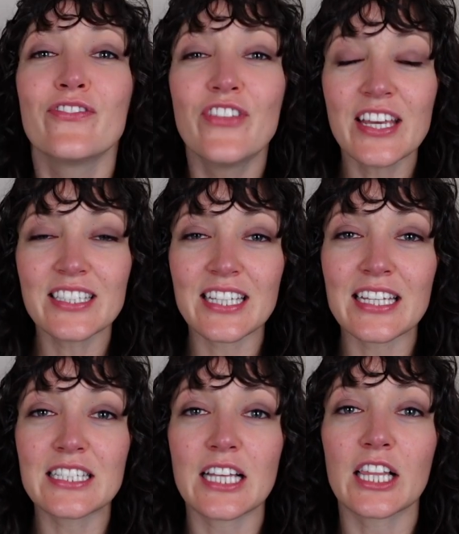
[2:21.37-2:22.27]
this
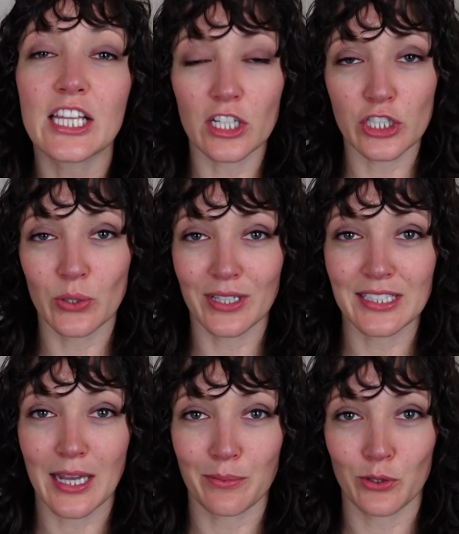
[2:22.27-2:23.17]
is a little too
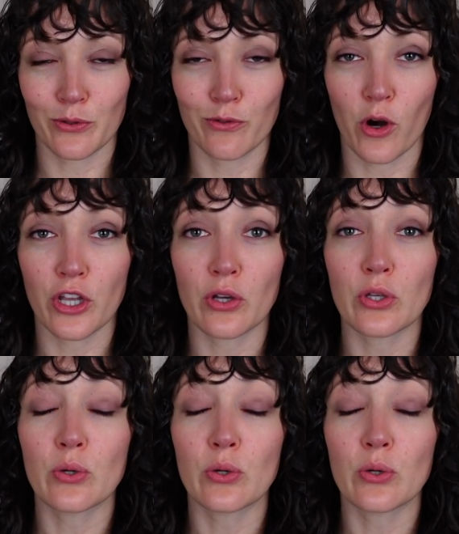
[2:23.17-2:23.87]
conceptual for you,